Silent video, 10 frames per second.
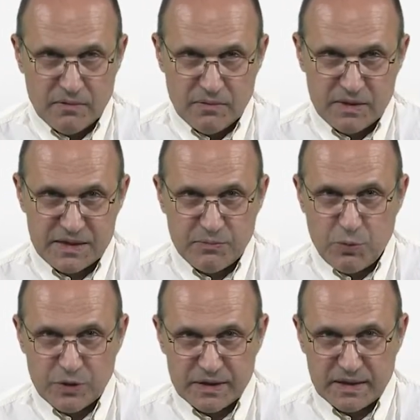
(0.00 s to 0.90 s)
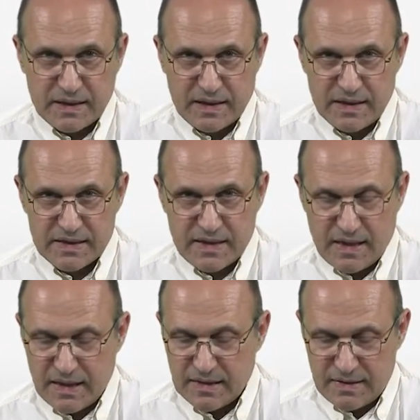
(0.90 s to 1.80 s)
What's important is
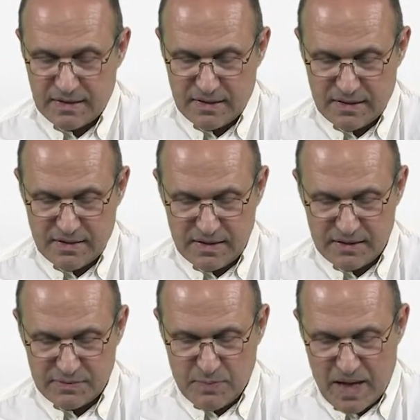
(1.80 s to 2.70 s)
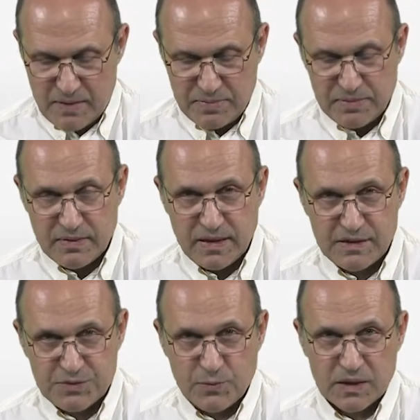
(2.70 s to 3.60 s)
that this map
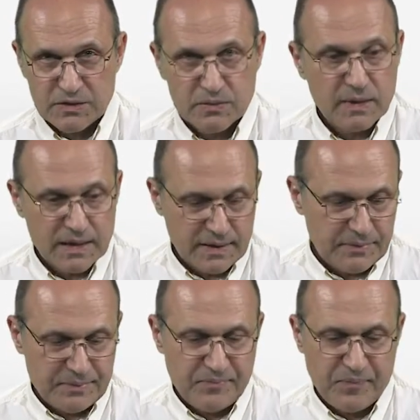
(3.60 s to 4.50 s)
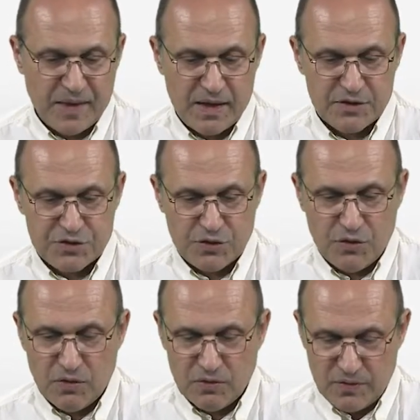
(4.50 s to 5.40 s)
is one-to-one.
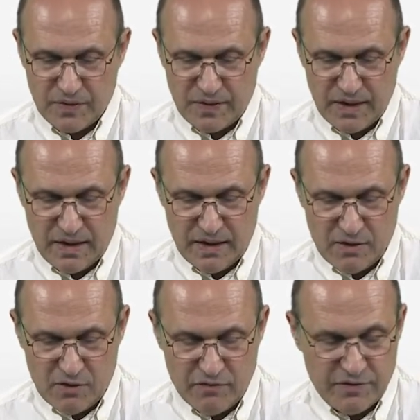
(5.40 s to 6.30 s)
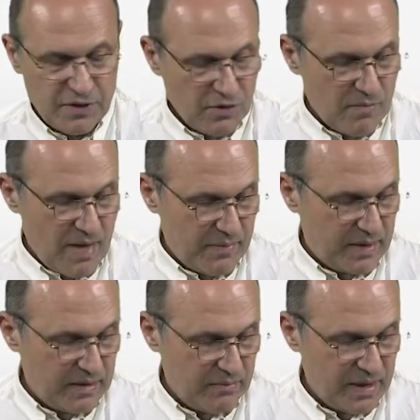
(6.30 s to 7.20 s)
So the overall
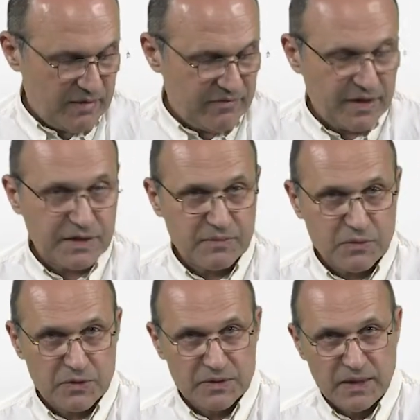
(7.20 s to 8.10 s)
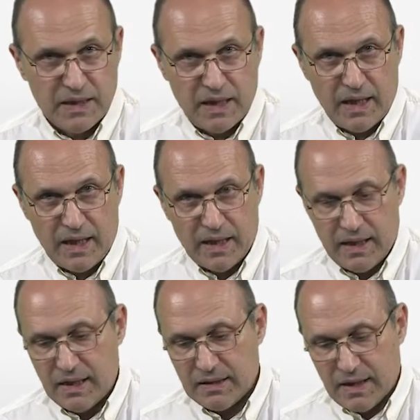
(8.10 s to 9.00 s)
map can be invertible,
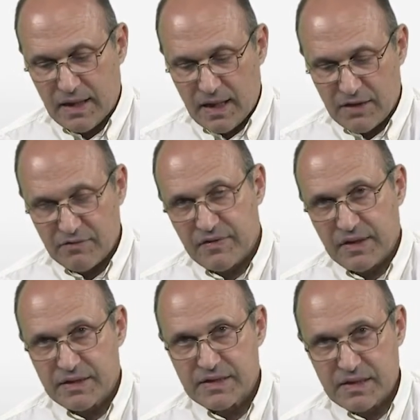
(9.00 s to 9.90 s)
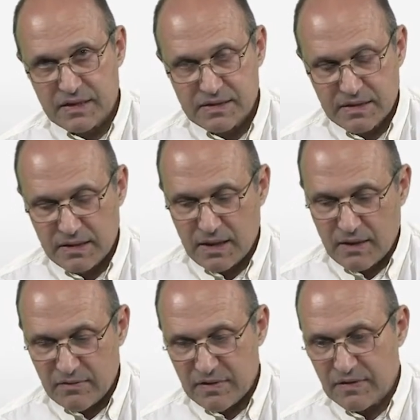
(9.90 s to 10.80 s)
And a lot of the results and a lot
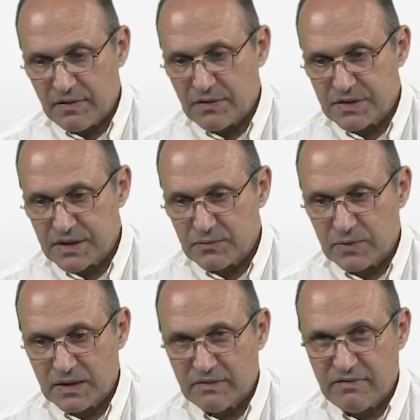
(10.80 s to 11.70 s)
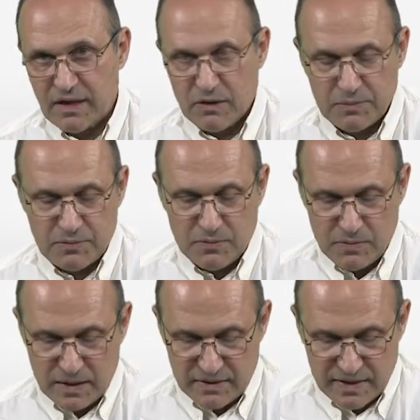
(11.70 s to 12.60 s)
of the theories that we'll develop
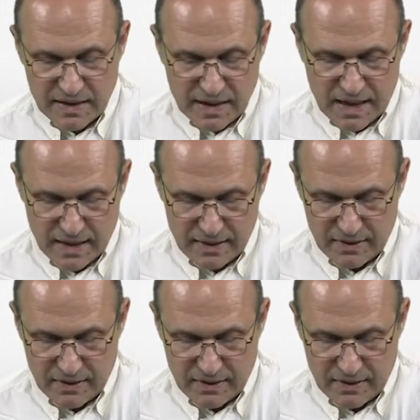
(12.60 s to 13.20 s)
will rely